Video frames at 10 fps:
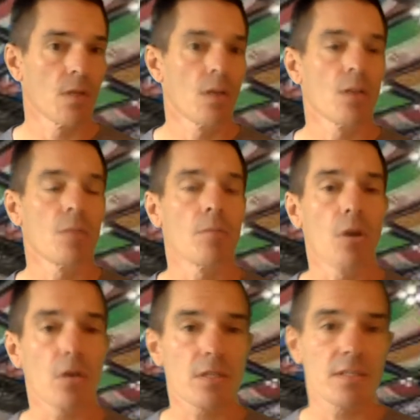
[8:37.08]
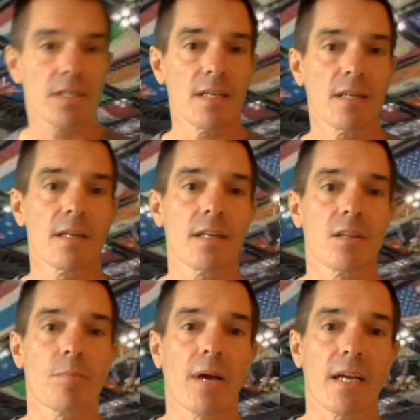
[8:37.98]
The marketing and the
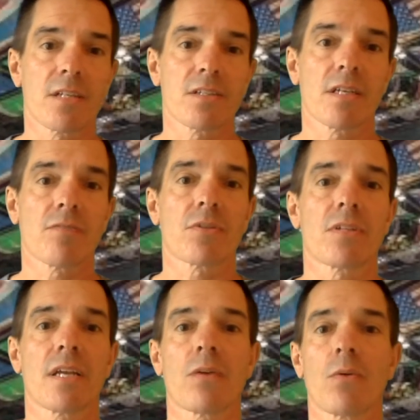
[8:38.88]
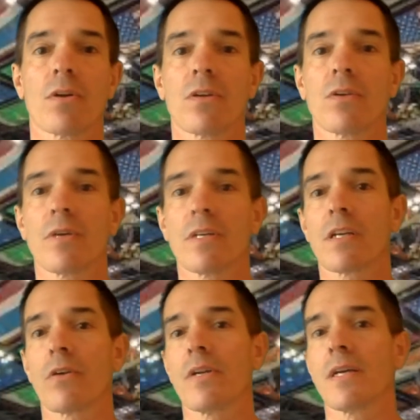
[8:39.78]
packaging for Taekwondo in
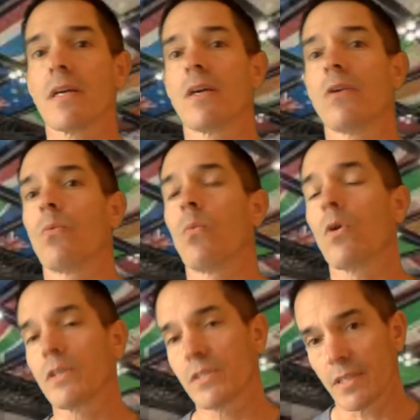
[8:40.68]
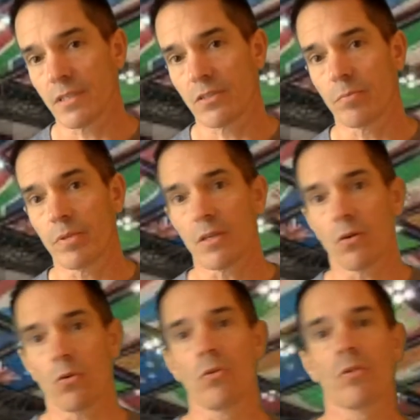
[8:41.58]
Korea wants it to be
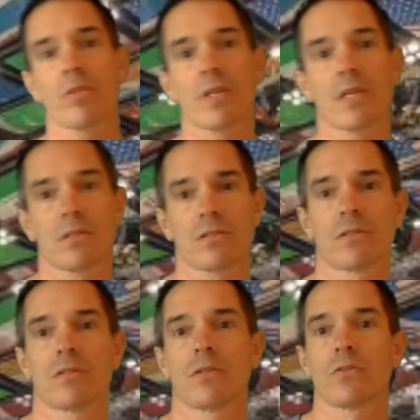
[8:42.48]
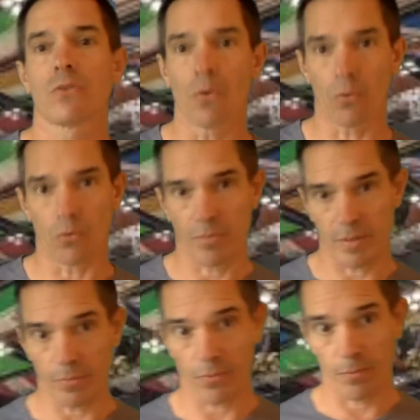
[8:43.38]
all things to all people.